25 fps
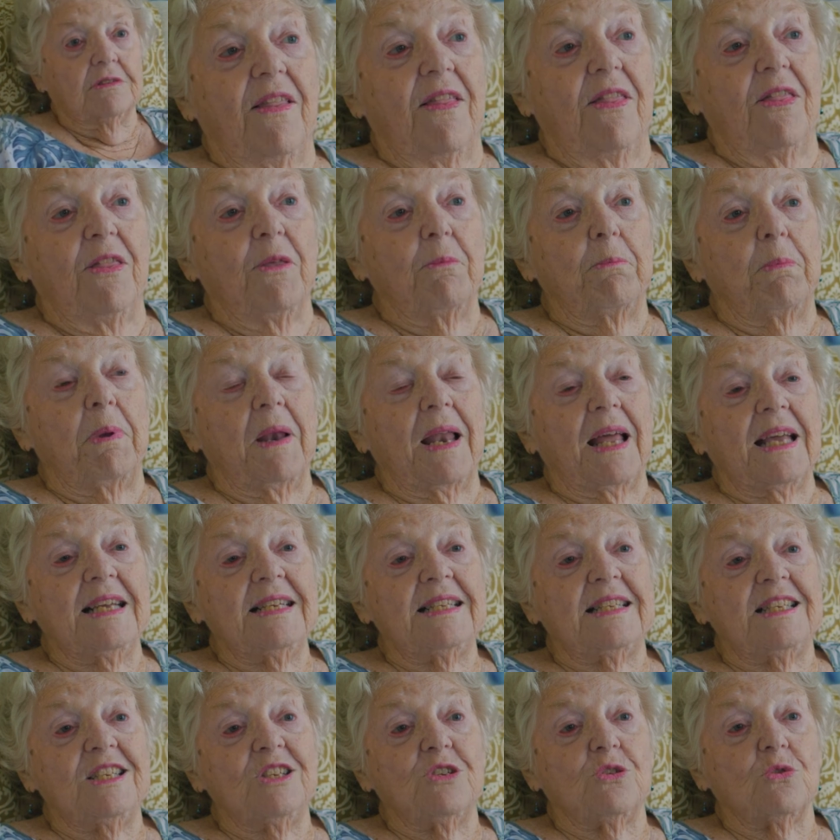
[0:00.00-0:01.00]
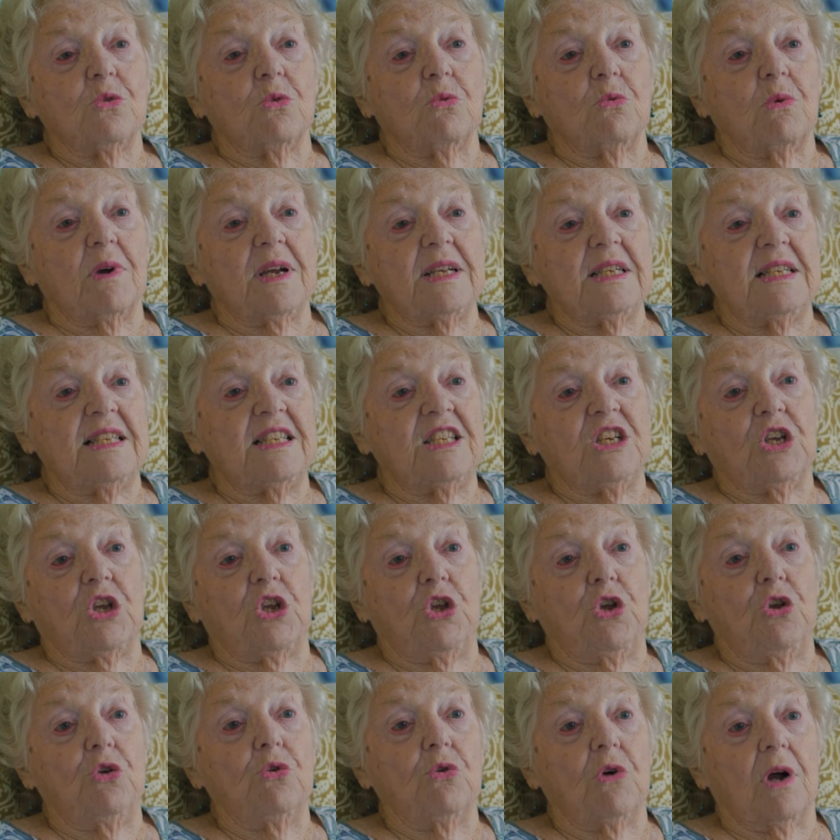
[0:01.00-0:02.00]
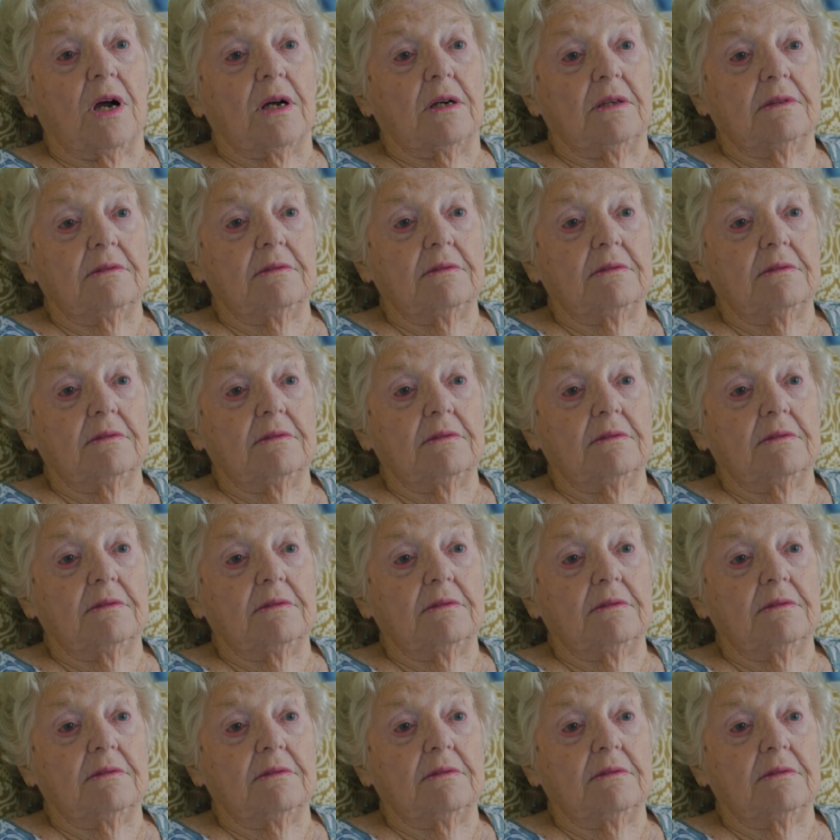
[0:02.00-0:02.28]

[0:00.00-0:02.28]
The place is always secure.